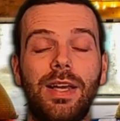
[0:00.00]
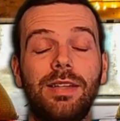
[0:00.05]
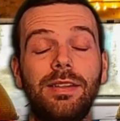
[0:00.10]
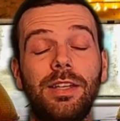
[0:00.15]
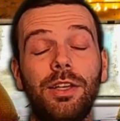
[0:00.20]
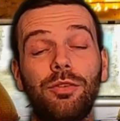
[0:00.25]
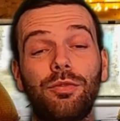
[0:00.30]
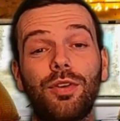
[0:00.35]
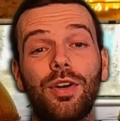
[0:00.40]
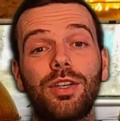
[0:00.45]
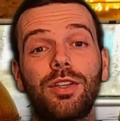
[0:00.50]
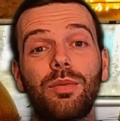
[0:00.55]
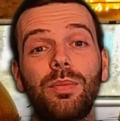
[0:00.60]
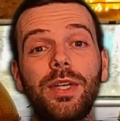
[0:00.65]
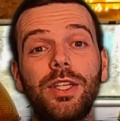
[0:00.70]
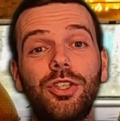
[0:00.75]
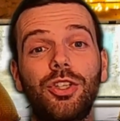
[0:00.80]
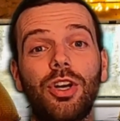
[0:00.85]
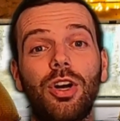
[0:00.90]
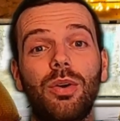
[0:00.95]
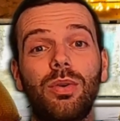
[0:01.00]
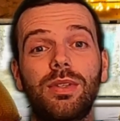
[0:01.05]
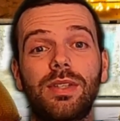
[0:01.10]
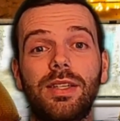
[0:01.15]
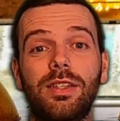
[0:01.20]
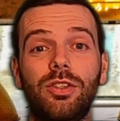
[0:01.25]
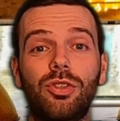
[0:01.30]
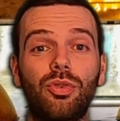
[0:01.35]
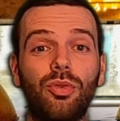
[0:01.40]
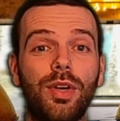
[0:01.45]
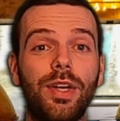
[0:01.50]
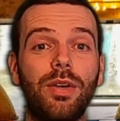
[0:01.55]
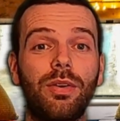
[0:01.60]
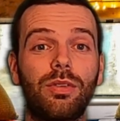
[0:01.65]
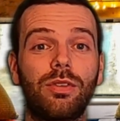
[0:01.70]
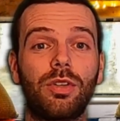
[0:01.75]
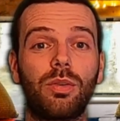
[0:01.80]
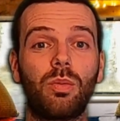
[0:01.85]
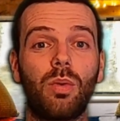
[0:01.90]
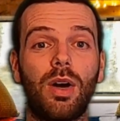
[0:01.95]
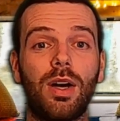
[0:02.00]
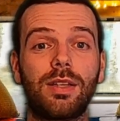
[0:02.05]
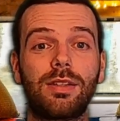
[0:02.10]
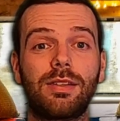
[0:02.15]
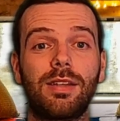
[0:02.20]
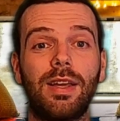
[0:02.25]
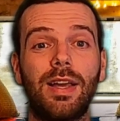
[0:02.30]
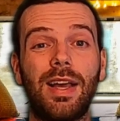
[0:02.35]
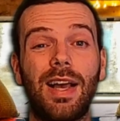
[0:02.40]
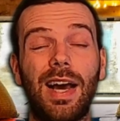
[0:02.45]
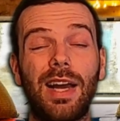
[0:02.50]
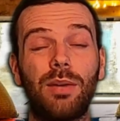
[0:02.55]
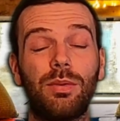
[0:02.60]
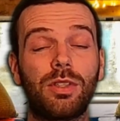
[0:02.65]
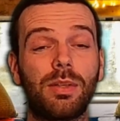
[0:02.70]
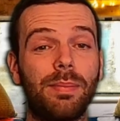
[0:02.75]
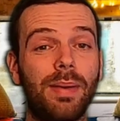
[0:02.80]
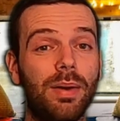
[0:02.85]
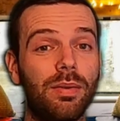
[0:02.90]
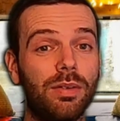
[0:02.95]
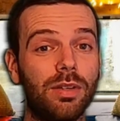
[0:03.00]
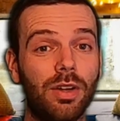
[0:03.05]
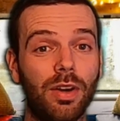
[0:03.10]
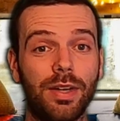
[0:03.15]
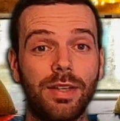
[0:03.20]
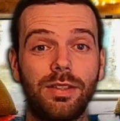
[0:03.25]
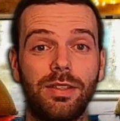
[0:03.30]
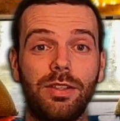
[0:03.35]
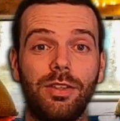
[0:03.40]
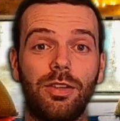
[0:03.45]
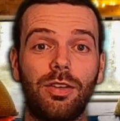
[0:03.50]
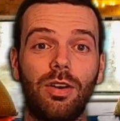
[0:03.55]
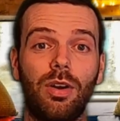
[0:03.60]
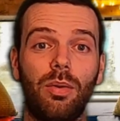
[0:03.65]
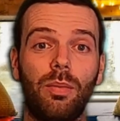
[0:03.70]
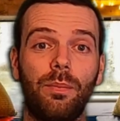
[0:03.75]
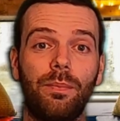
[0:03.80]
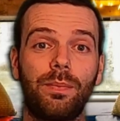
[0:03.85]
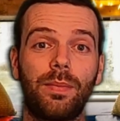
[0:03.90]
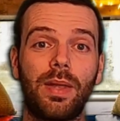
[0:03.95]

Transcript: The inverter we chose is 300 watts and it was about €90.